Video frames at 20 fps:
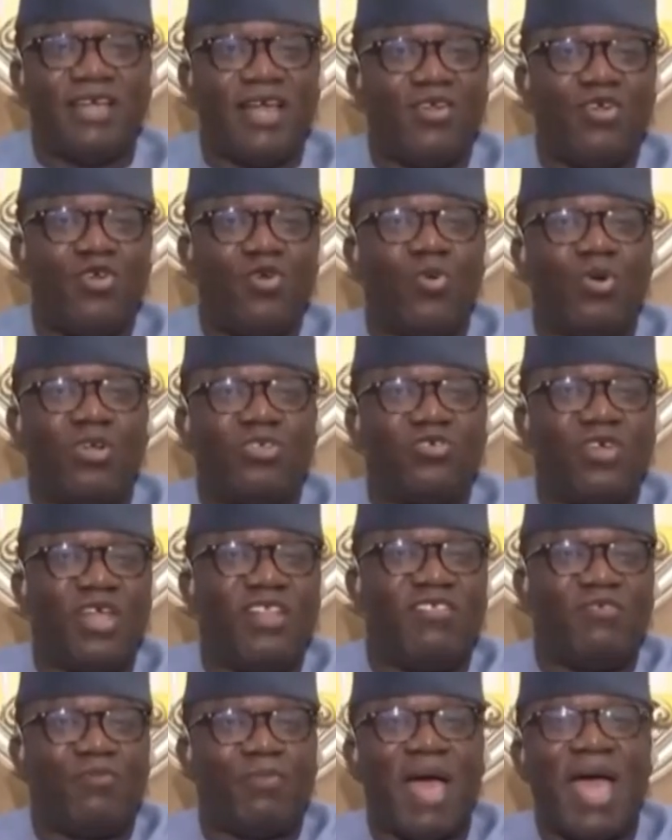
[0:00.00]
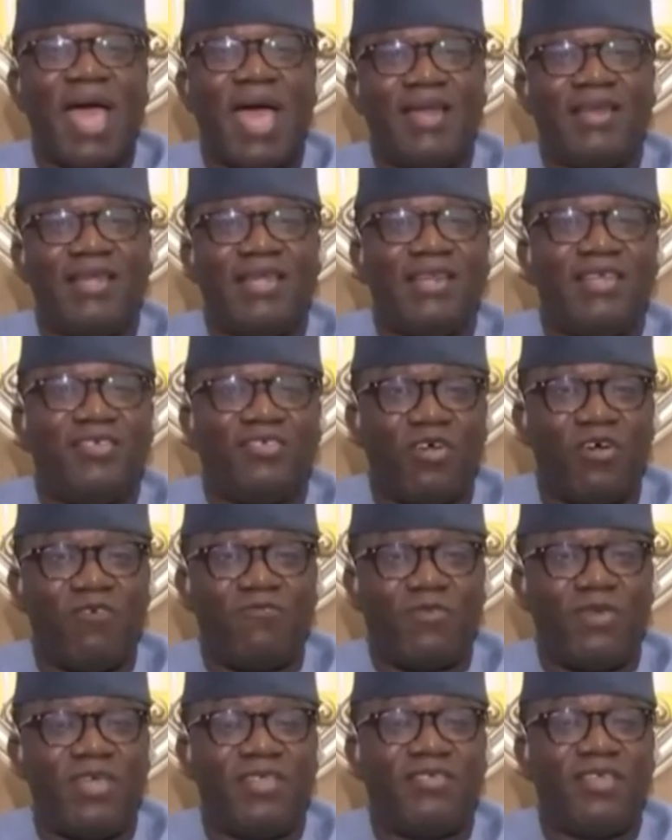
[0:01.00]
don't know what transpired in his
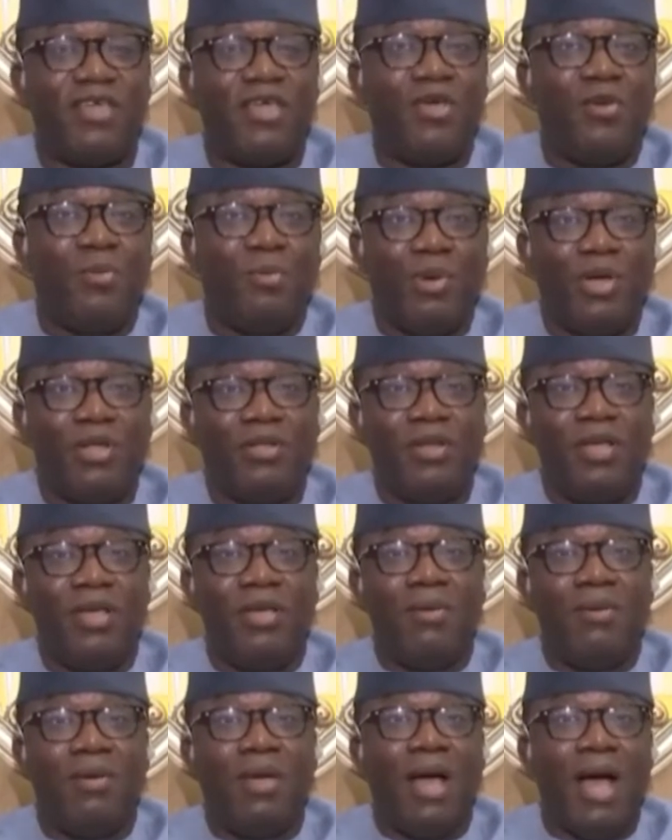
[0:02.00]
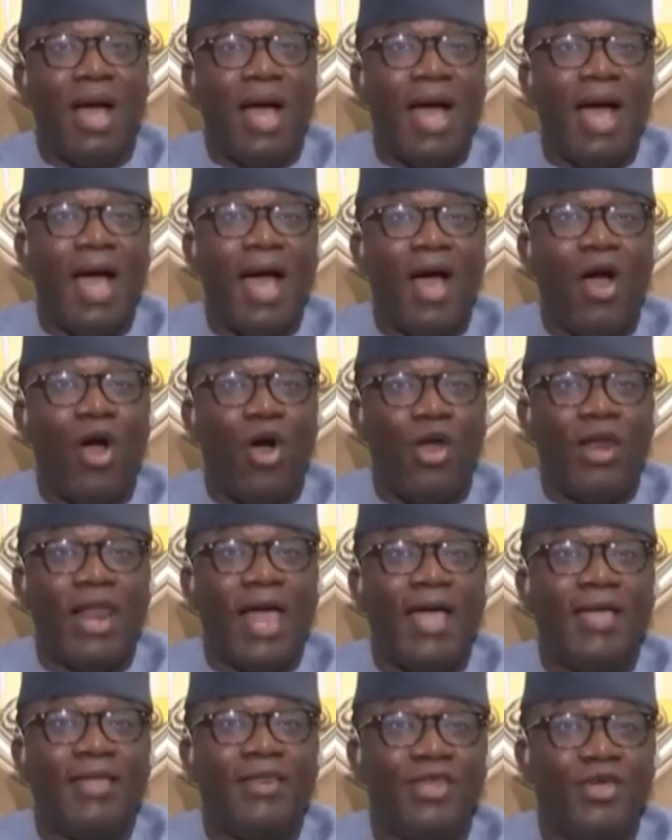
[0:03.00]
office. But
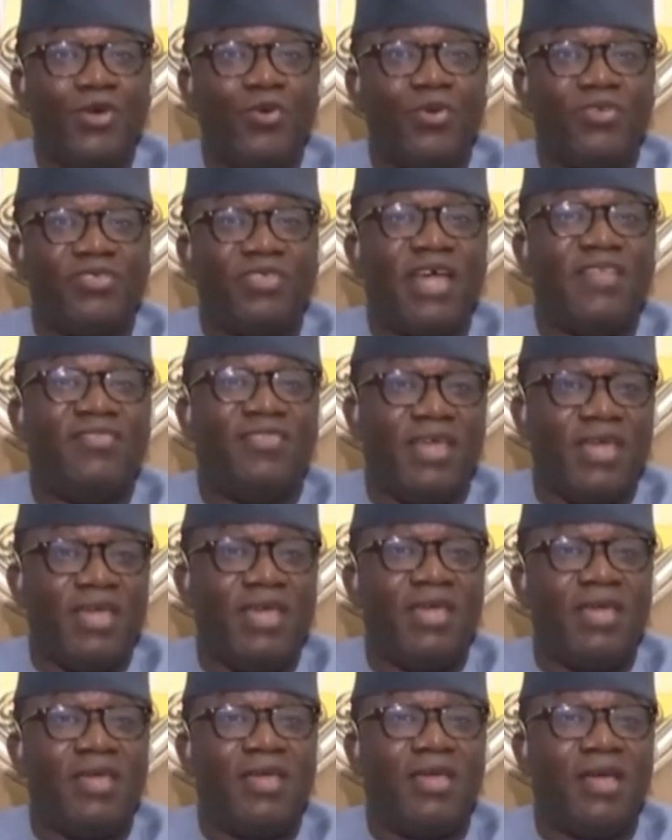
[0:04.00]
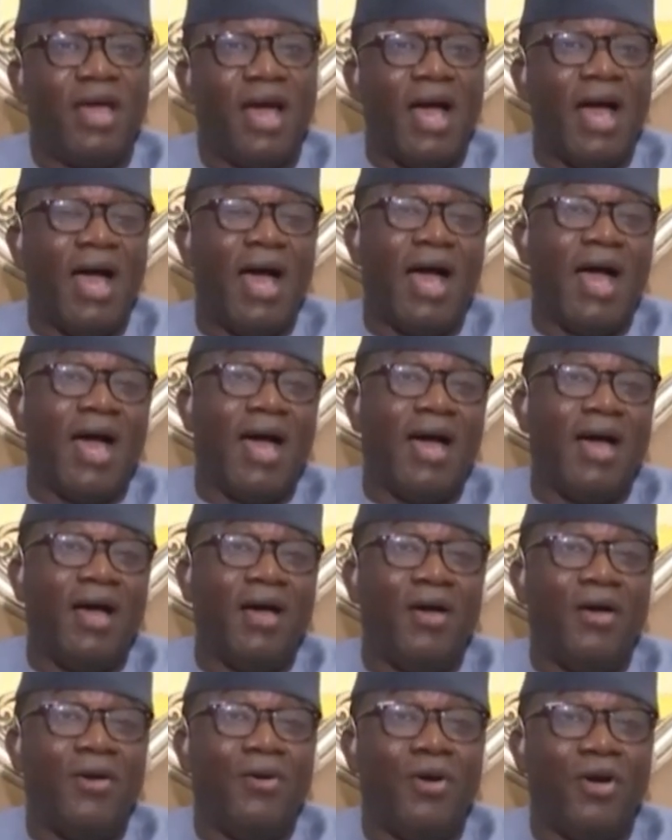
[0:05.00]
all I knew was that the
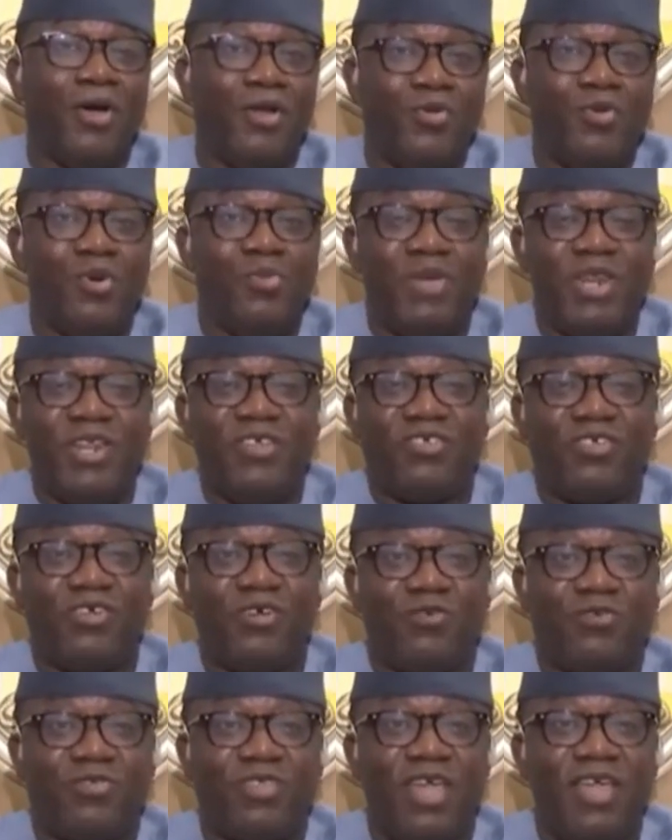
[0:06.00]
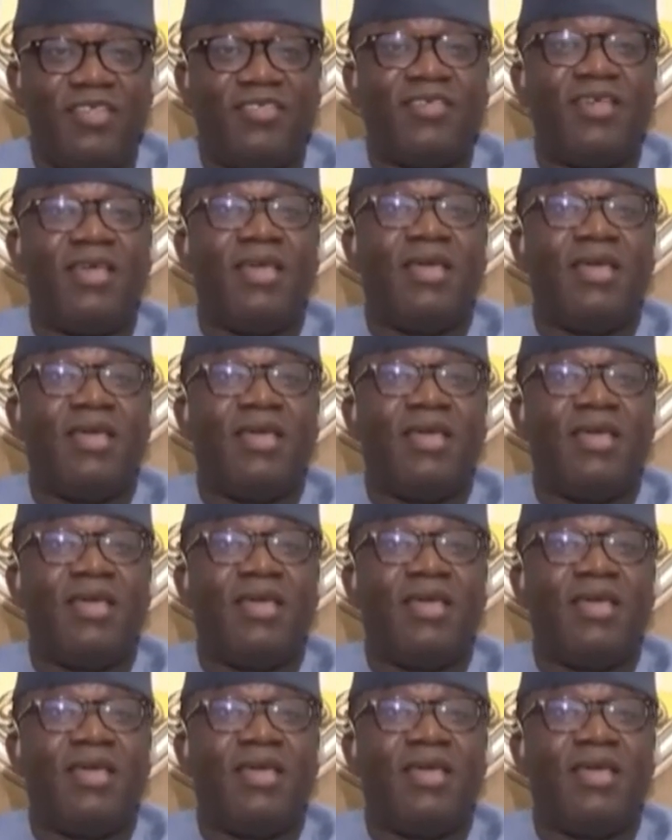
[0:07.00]
Honorable Minister of State